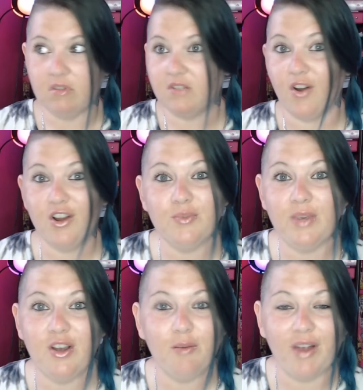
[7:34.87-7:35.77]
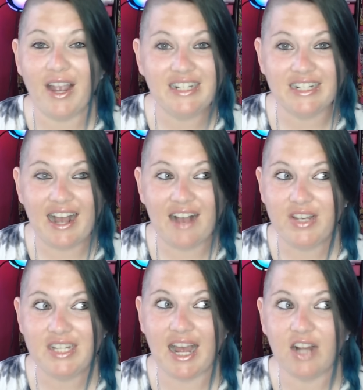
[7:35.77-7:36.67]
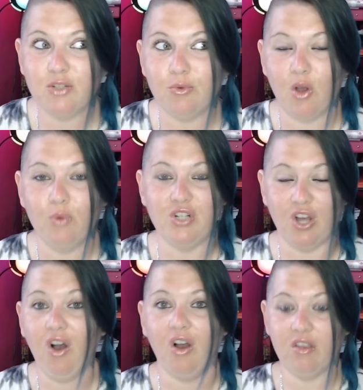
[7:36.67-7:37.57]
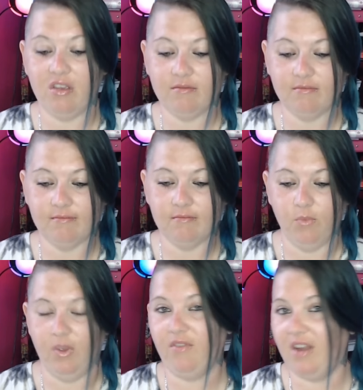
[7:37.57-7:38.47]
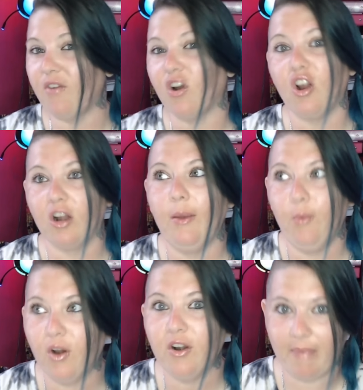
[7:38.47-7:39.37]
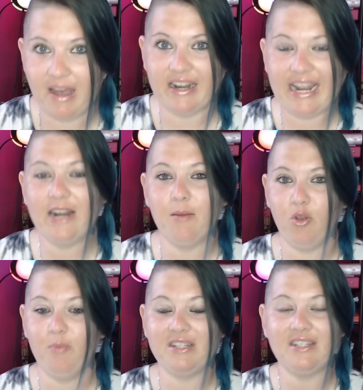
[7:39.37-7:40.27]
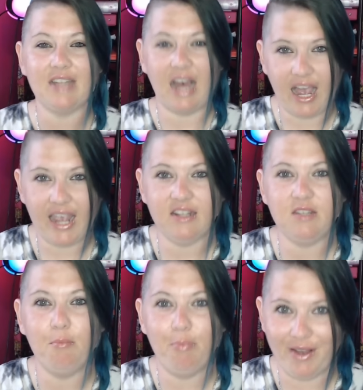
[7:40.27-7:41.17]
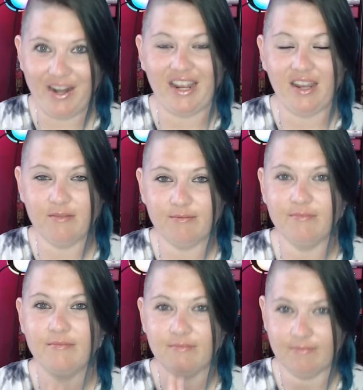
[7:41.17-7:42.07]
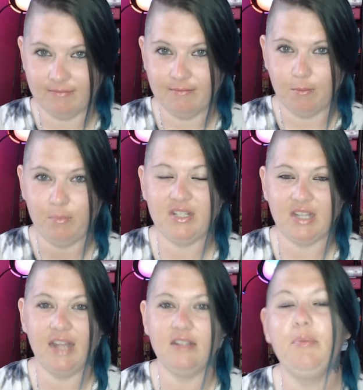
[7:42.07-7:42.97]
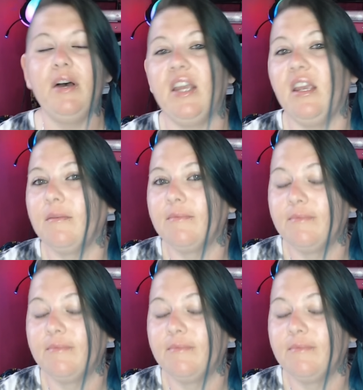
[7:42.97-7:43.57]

As far as we know, Bryan didn't have his actual own dog. We've never heard a word about an animal besides Buddy. Which is maybe